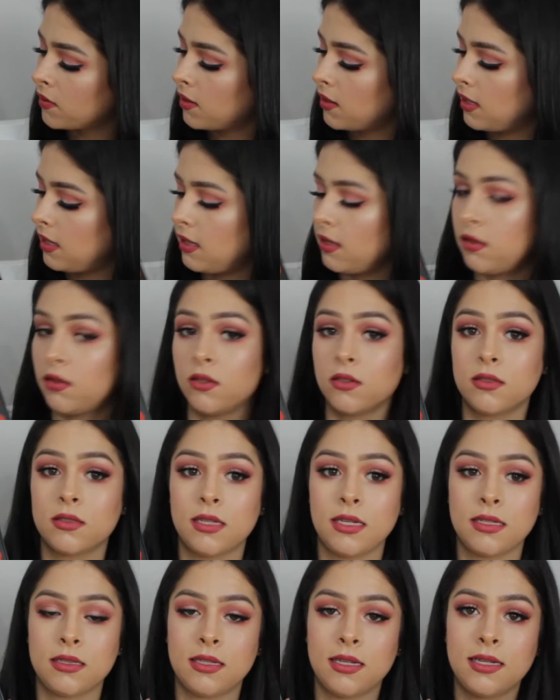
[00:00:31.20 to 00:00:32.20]
It looks
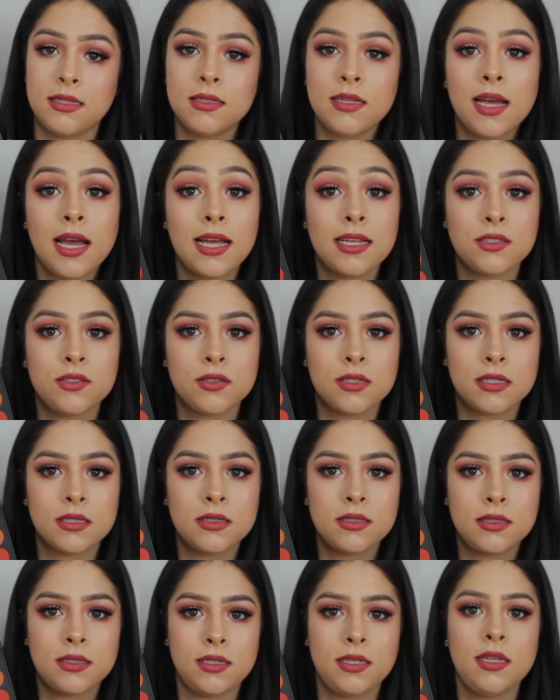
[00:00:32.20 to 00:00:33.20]
like this. As you
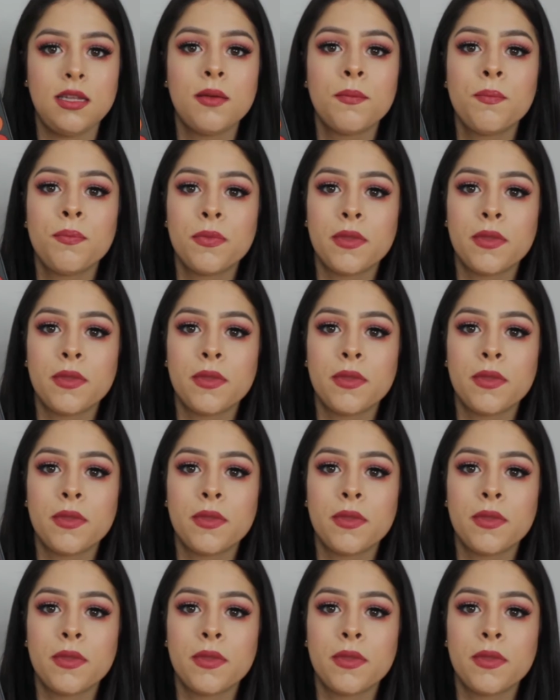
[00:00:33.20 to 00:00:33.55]
can see,